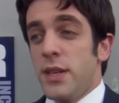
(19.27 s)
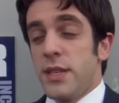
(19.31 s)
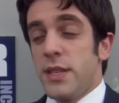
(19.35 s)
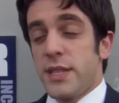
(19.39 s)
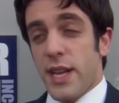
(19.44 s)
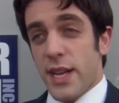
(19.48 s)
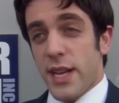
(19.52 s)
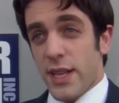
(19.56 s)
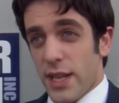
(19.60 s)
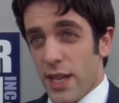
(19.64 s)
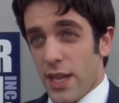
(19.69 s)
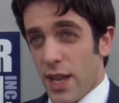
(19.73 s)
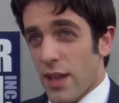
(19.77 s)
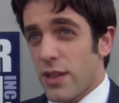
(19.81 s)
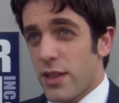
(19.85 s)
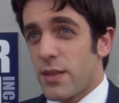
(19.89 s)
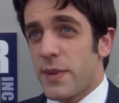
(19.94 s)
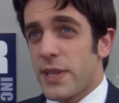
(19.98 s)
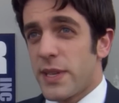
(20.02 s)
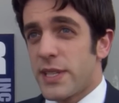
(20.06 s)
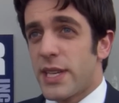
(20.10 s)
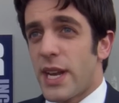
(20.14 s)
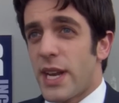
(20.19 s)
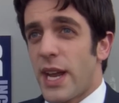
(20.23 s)
Stanley yelled at
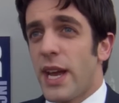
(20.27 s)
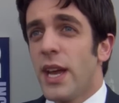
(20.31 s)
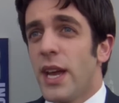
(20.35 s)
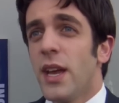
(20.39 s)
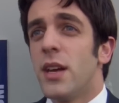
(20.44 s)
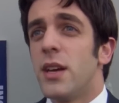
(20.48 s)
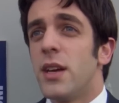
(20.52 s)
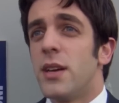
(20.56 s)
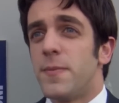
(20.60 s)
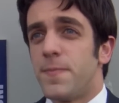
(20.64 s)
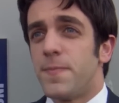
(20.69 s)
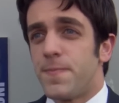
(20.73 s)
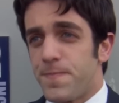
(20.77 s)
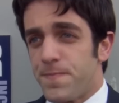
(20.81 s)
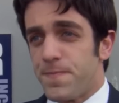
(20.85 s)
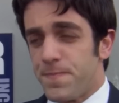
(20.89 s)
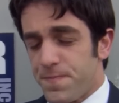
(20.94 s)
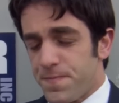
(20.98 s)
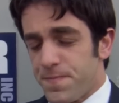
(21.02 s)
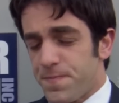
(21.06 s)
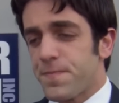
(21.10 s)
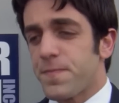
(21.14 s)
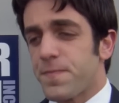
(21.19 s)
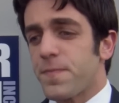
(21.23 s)
me today.
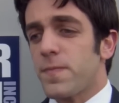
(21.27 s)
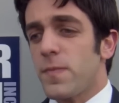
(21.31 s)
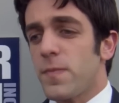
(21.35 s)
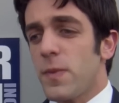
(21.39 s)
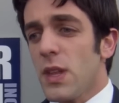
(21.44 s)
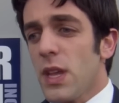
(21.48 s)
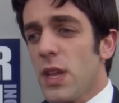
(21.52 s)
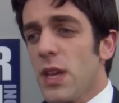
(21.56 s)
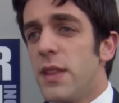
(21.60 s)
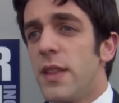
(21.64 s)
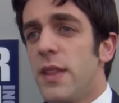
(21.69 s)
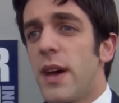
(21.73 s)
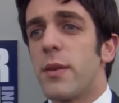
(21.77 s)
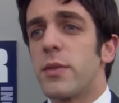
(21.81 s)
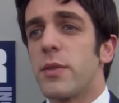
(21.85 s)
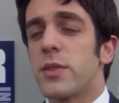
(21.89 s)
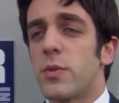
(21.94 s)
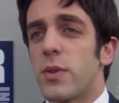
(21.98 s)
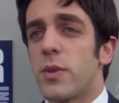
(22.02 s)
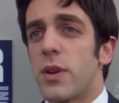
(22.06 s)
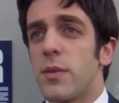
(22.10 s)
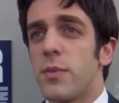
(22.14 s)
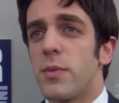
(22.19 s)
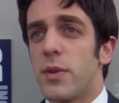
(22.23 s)
That was
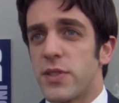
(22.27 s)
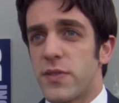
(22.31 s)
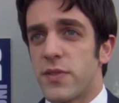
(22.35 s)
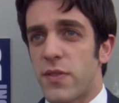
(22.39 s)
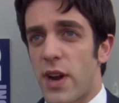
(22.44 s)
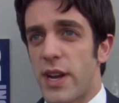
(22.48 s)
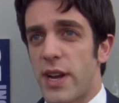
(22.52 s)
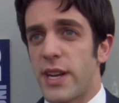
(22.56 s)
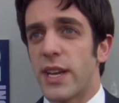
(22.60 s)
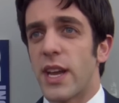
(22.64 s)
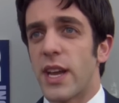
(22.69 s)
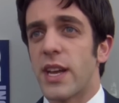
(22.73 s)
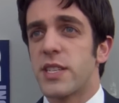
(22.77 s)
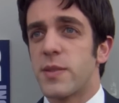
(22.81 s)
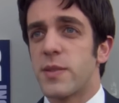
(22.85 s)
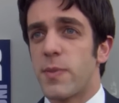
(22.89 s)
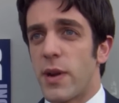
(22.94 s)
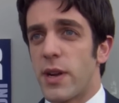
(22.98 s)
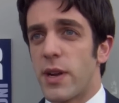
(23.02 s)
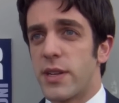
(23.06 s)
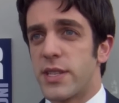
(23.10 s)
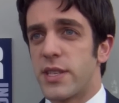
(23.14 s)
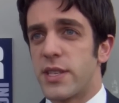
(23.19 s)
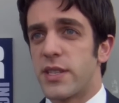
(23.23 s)
one of the most frightening
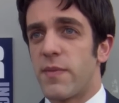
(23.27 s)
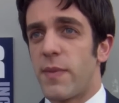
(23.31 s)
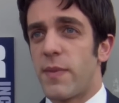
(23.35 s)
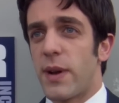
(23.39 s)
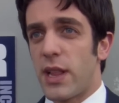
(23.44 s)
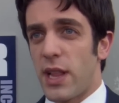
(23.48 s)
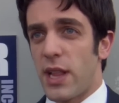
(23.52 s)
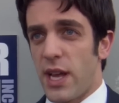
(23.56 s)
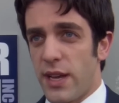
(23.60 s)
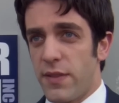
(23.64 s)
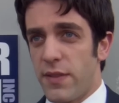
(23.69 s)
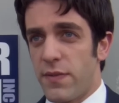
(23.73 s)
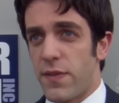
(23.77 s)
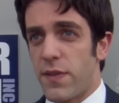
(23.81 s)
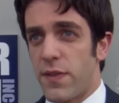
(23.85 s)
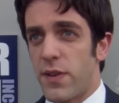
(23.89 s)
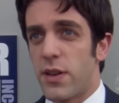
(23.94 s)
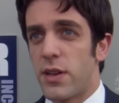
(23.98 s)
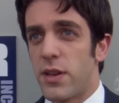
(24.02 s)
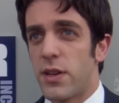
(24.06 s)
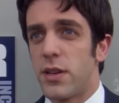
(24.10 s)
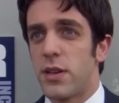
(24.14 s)
experiences of my life